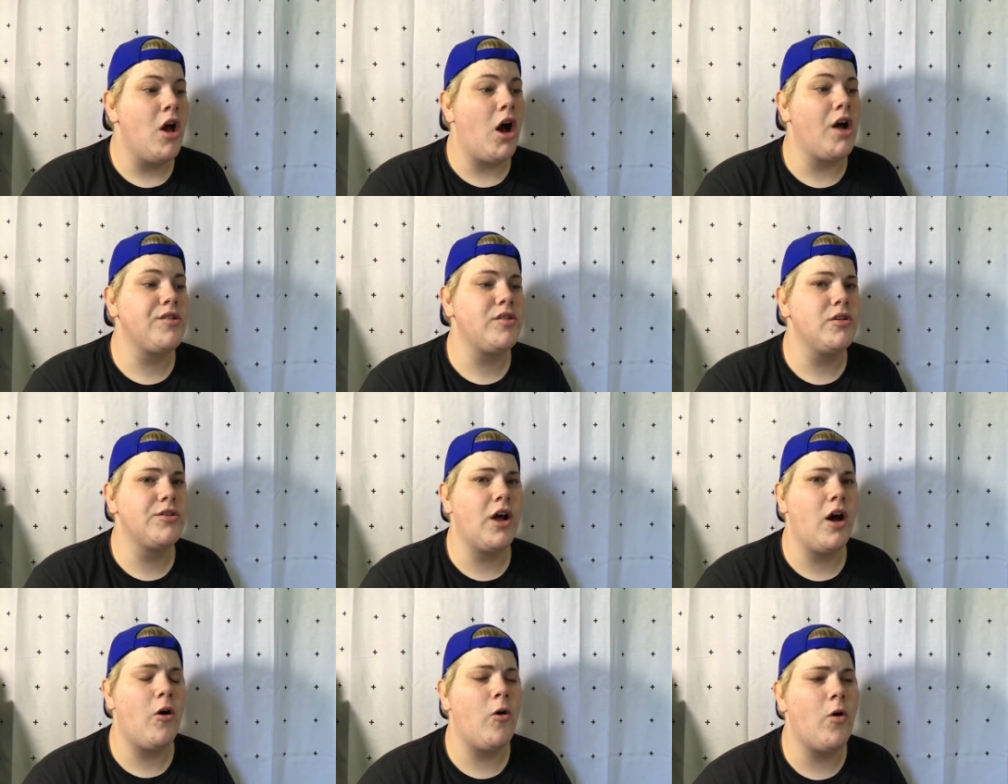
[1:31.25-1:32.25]
Also, the
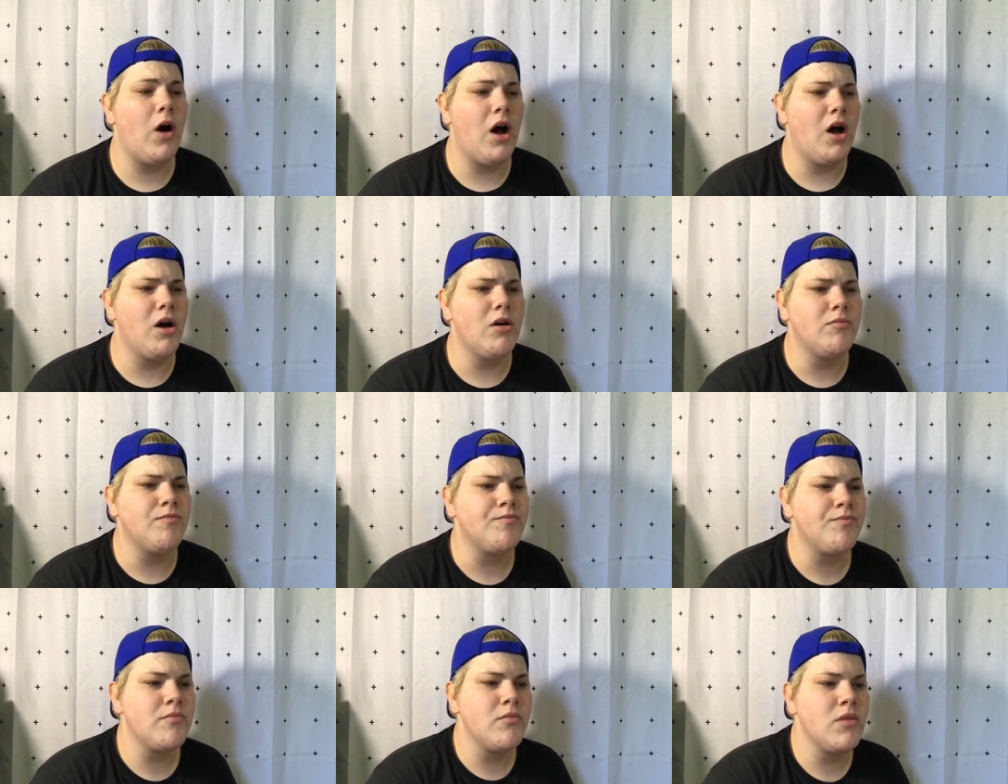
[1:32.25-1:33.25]
whole um,
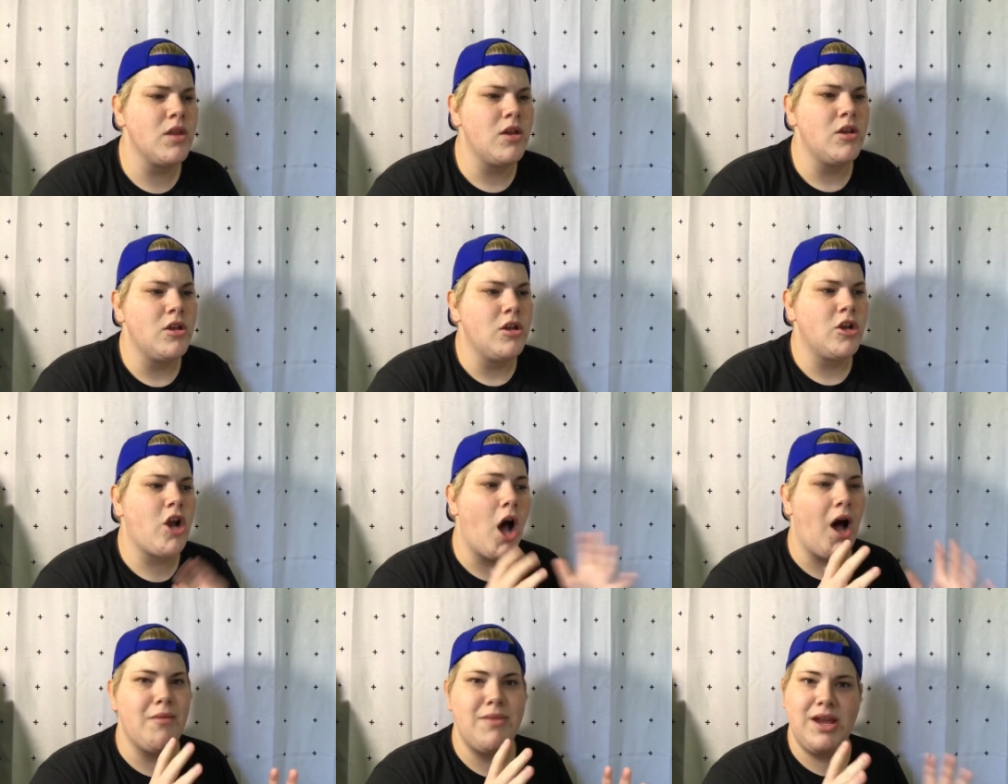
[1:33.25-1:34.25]

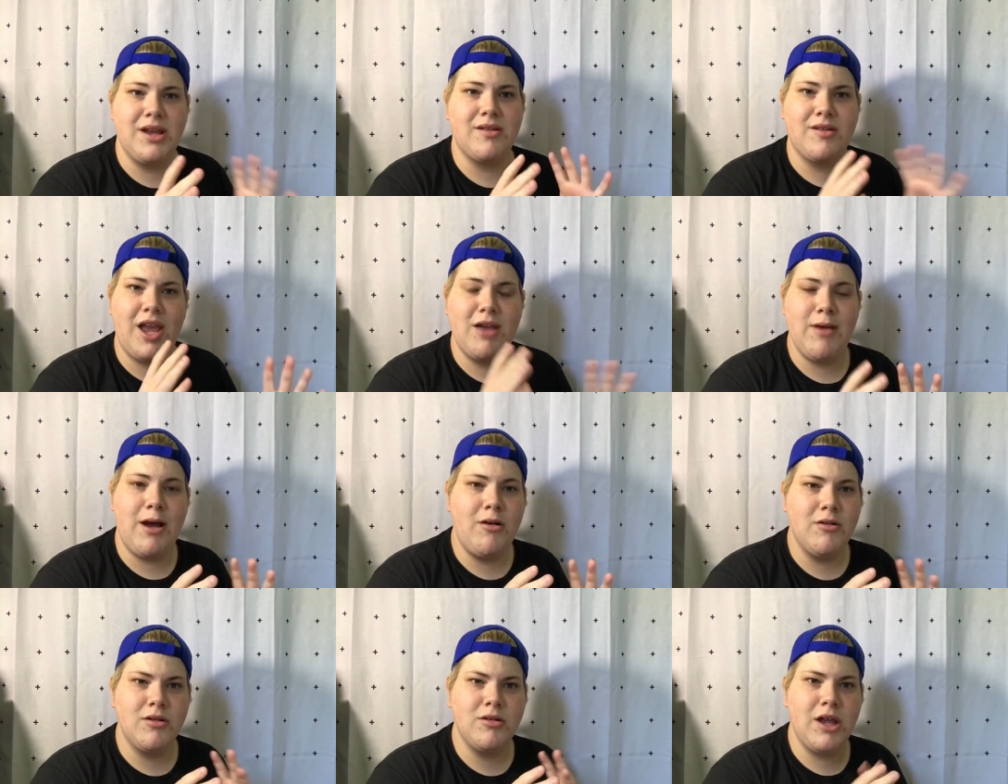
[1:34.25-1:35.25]
comics came
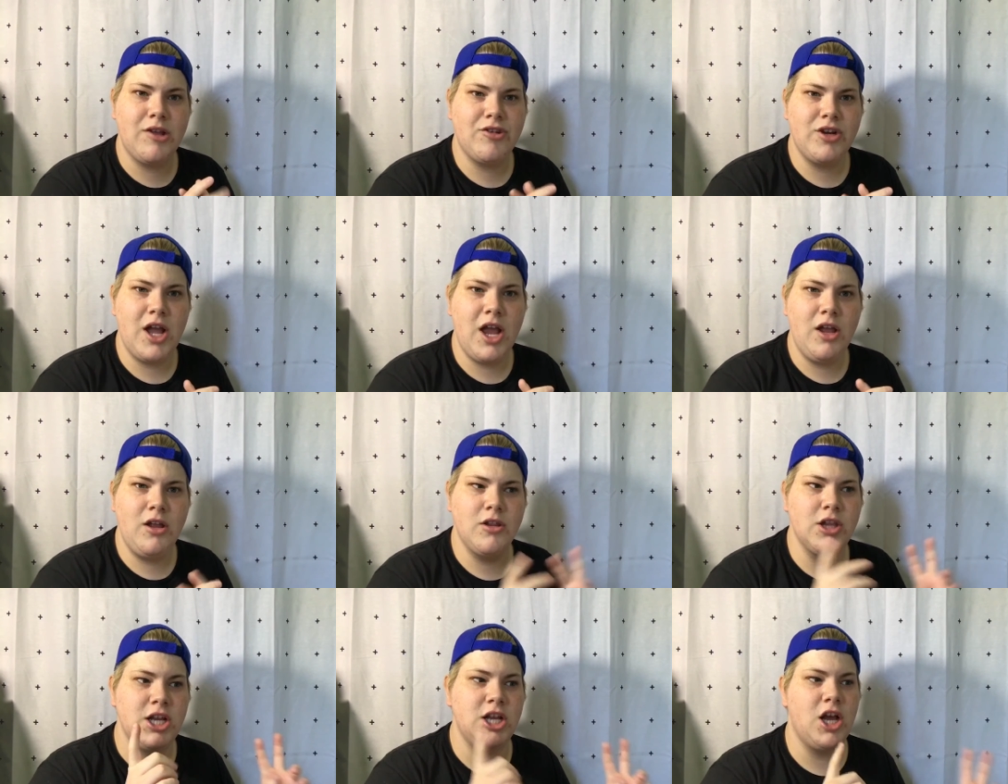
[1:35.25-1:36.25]
out yesterday,
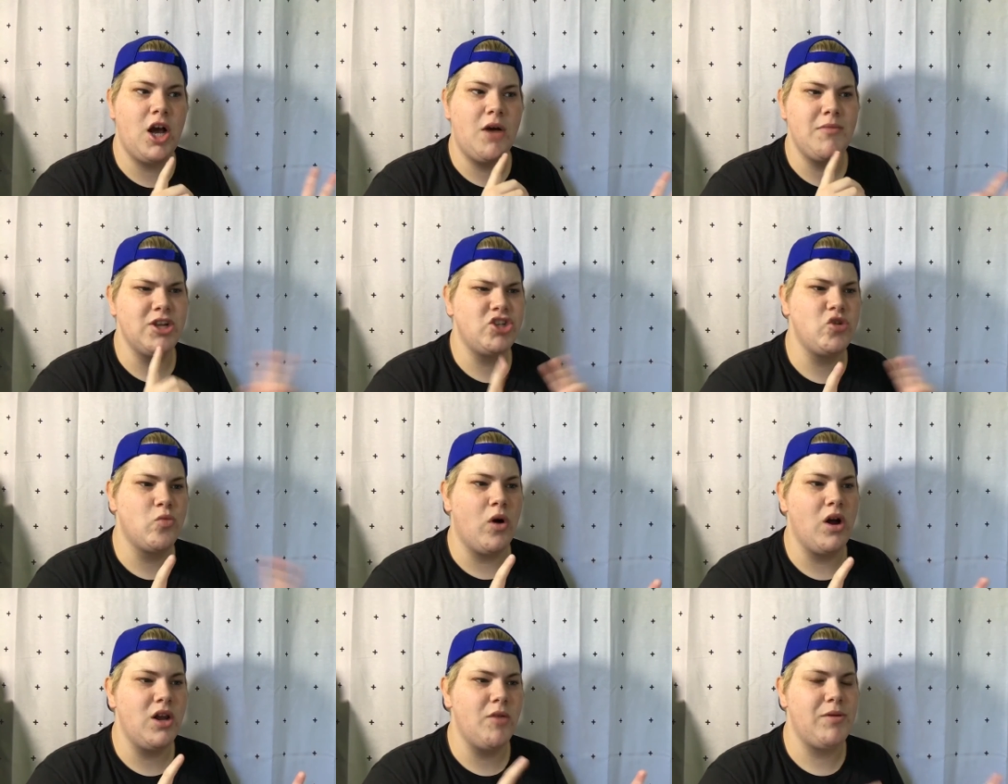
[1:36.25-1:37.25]
the um, issue
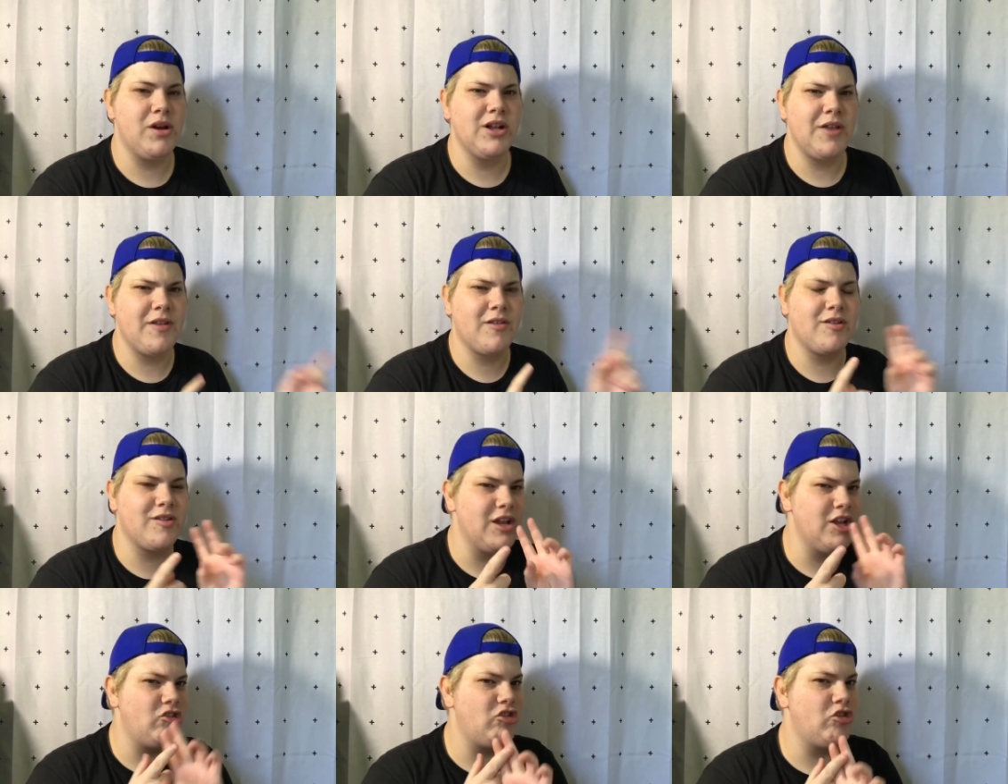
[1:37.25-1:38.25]
one. Apparently, I think there's
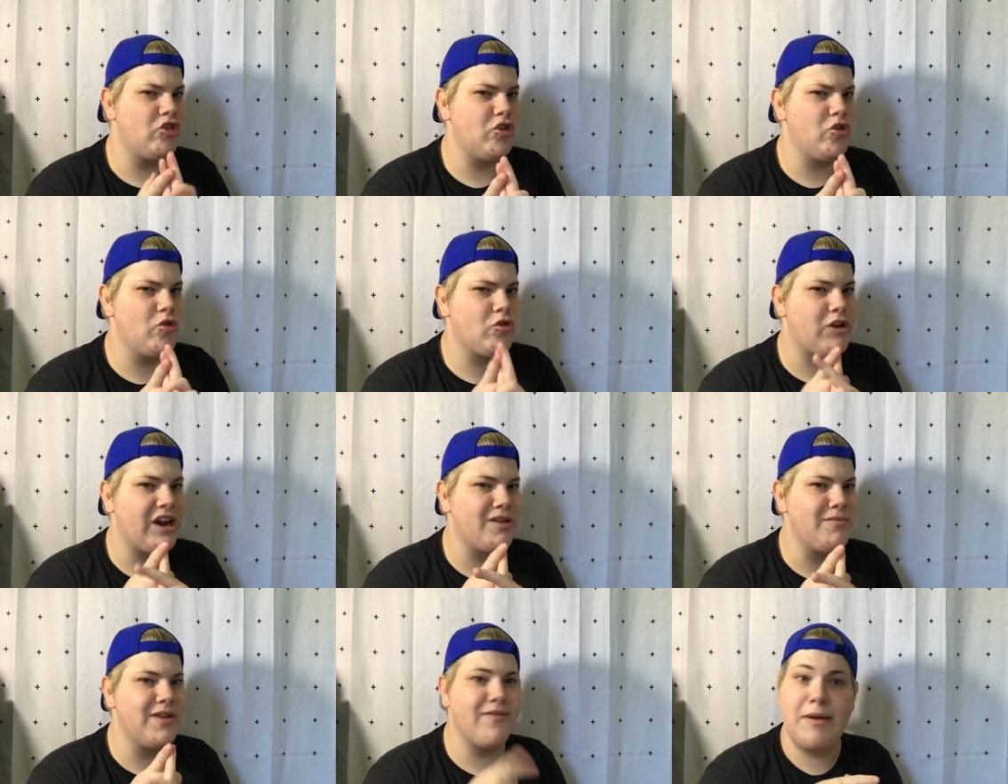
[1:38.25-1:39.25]
the issue two. Correct
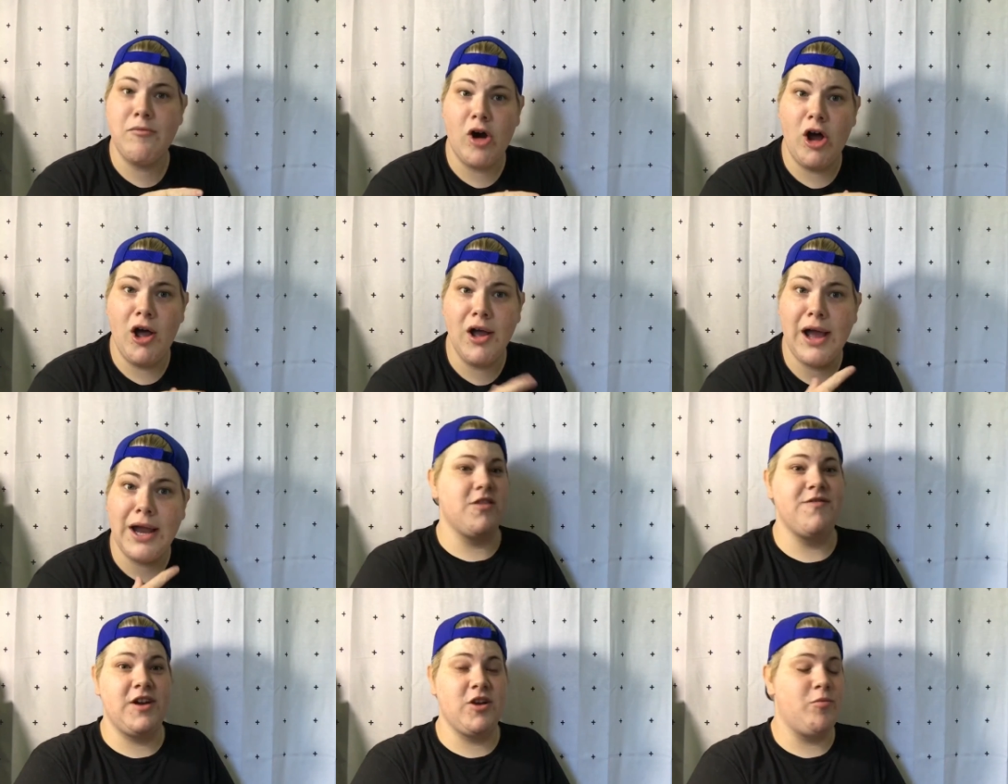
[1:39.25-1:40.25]
me if I'm wrong. The
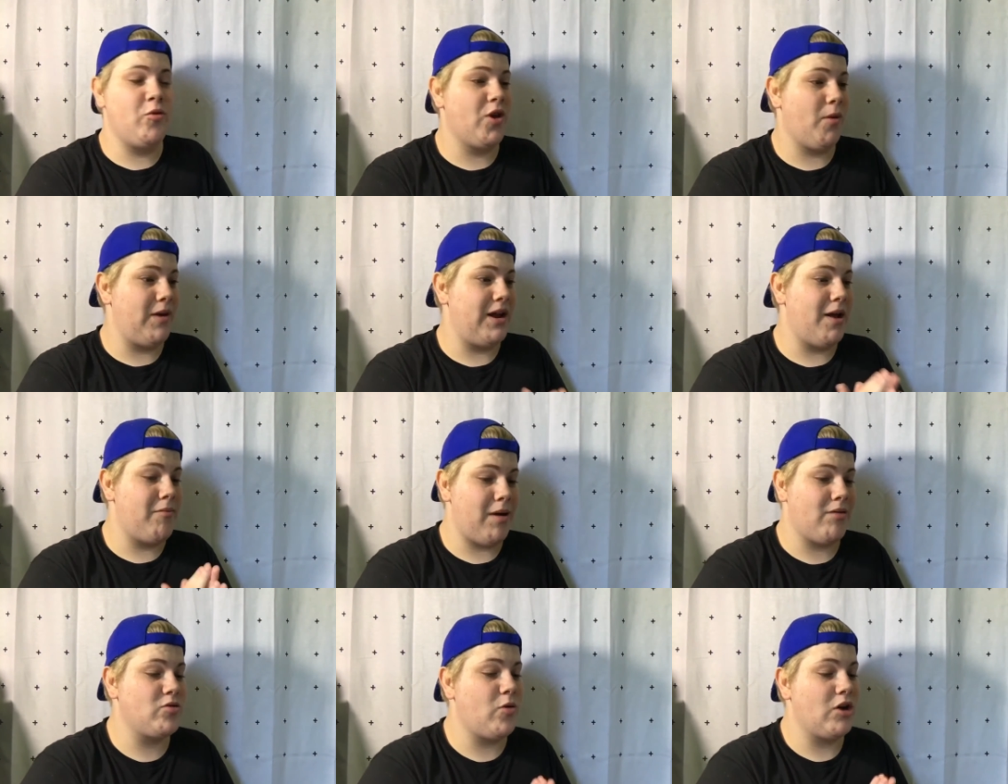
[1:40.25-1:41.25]
video pulled up and I'm
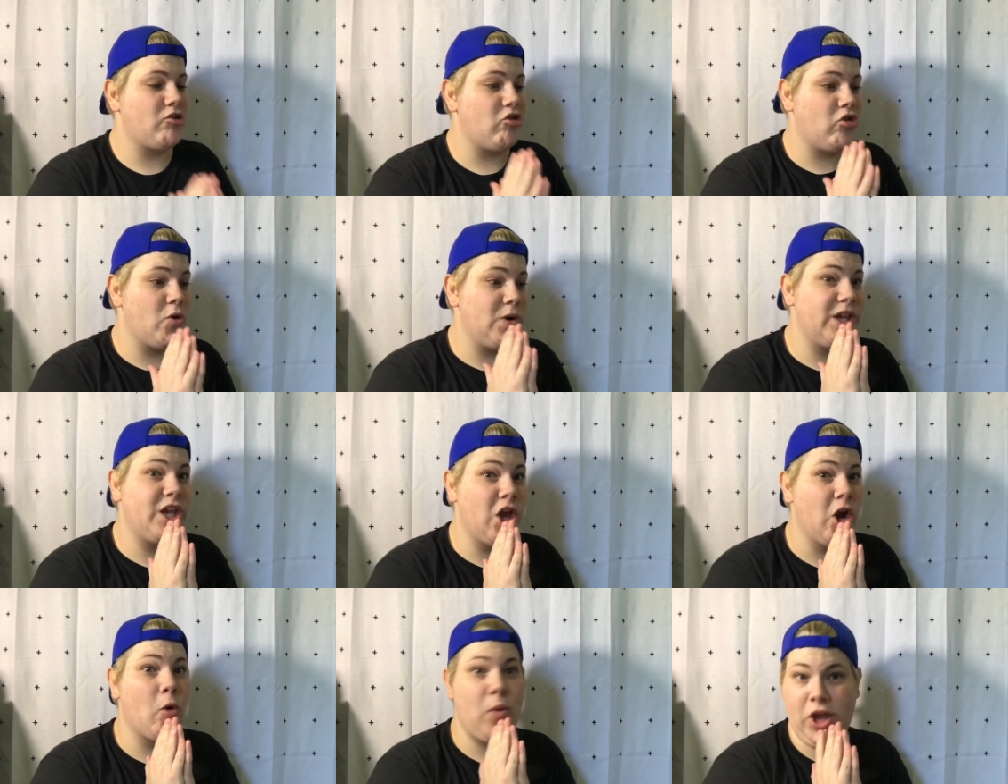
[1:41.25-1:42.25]
about to watch it, so
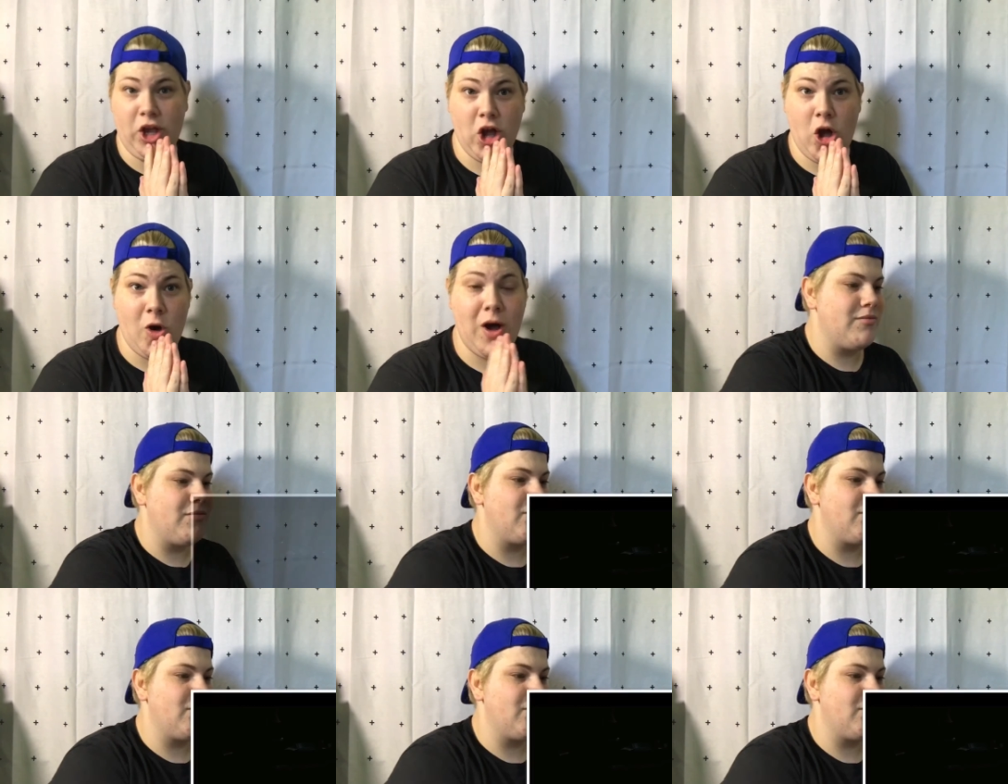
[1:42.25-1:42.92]
here we go.